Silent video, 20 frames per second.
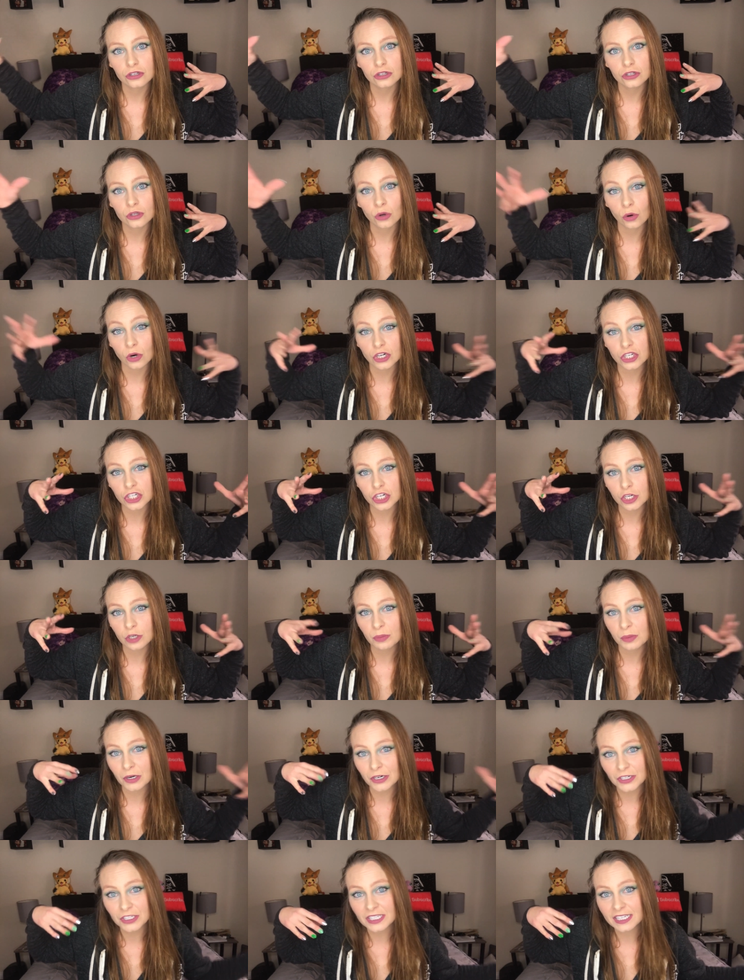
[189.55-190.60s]
tortured
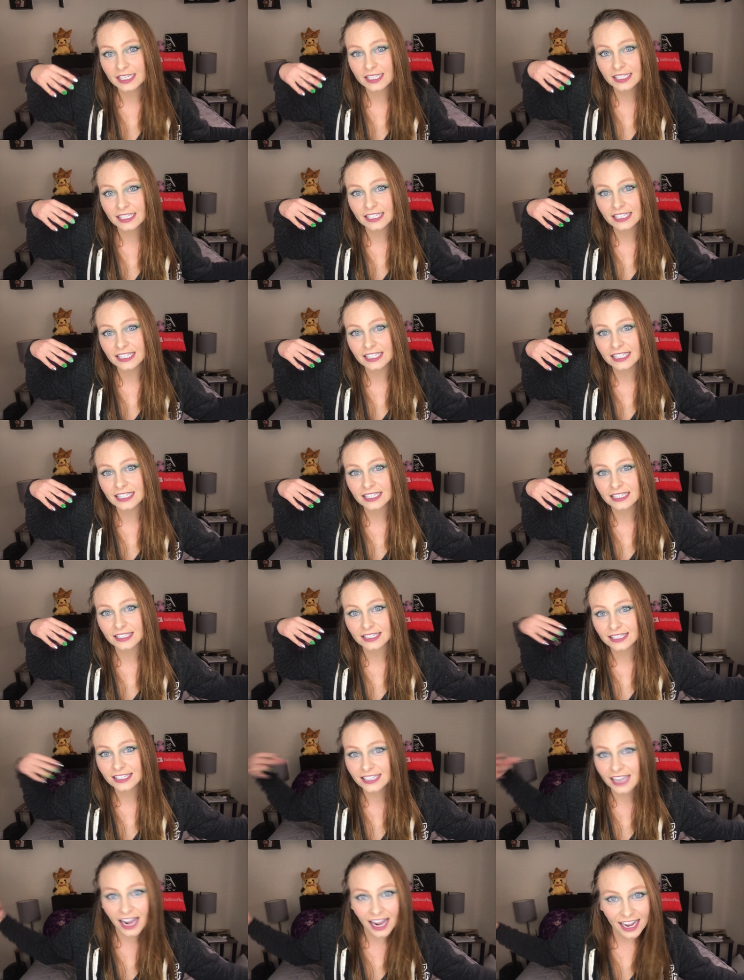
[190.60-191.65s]
person's
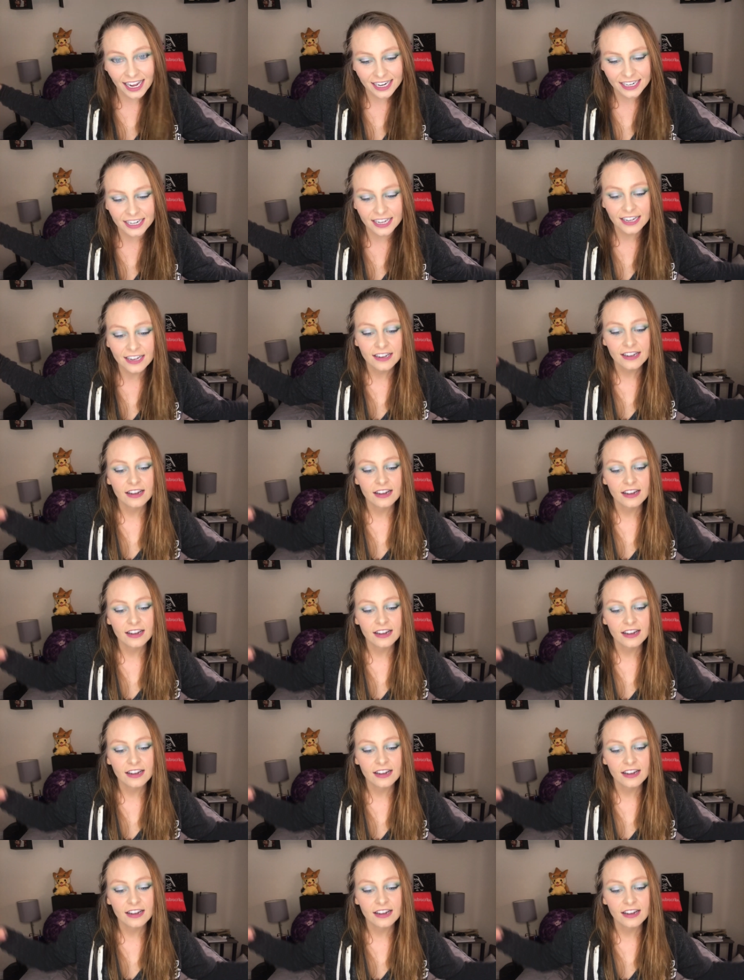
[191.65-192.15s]
side.